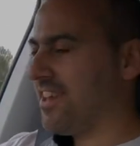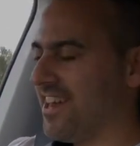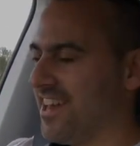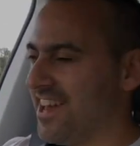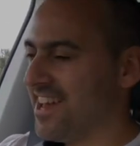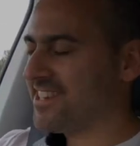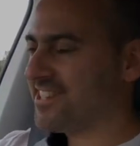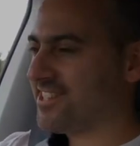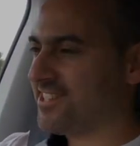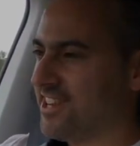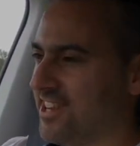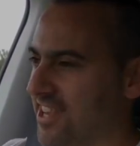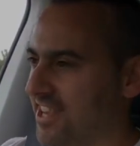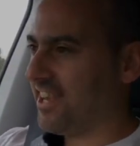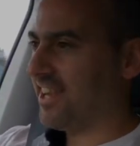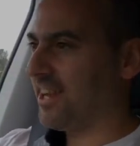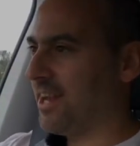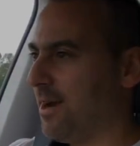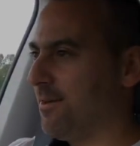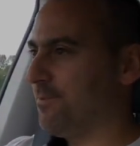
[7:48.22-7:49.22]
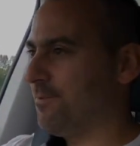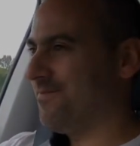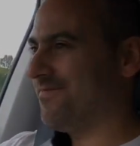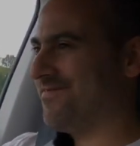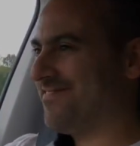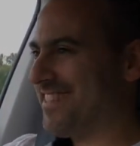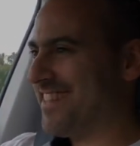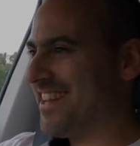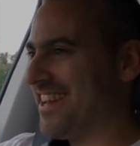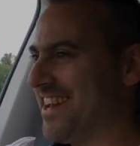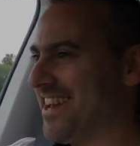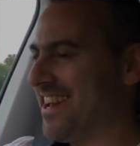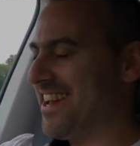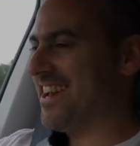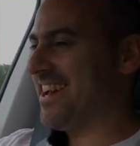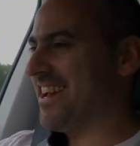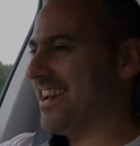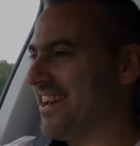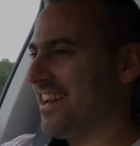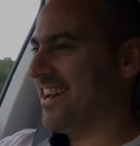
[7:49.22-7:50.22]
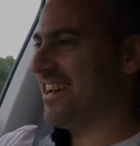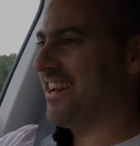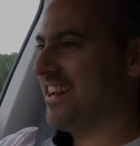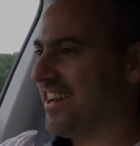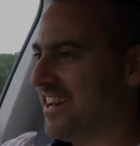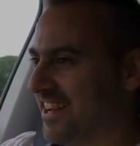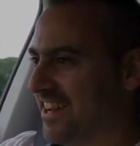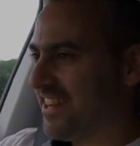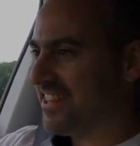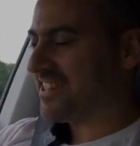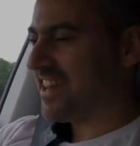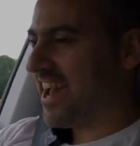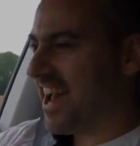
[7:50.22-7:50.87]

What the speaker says: it's licking up, it's